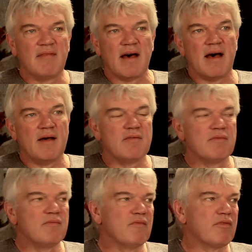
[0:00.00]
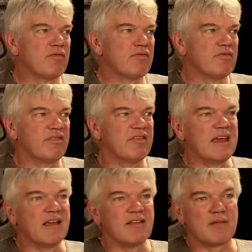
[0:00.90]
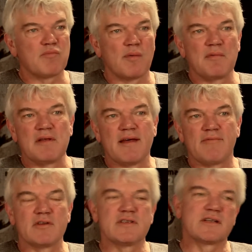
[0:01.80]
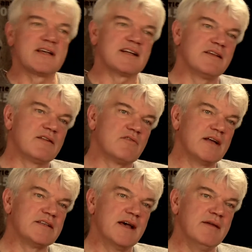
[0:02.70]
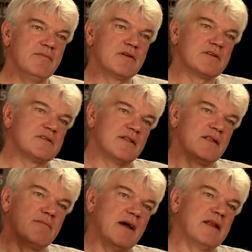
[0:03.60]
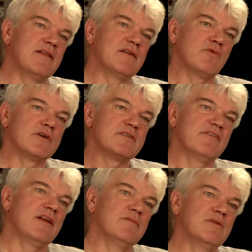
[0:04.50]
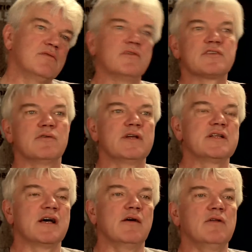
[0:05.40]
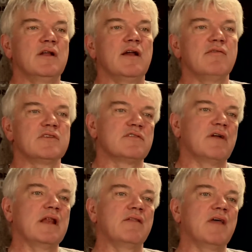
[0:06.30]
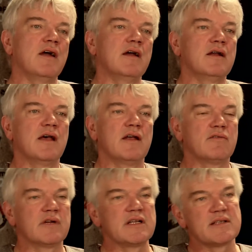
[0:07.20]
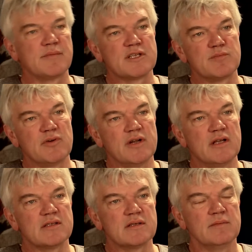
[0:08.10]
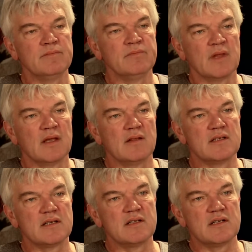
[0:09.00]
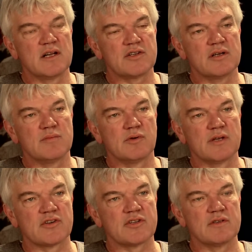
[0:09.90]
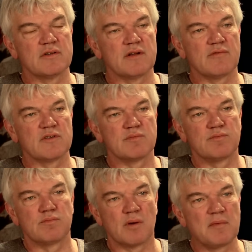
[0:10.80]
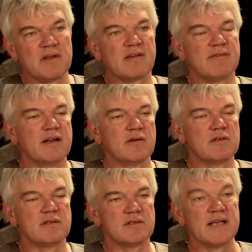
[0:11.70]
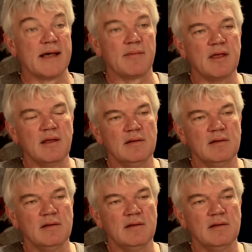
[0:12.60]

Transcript: I think that probably that was exactly the right time because then the money that was available was going down and I was already there and I had already some experience in these international productions, so that was probably quite a good timing.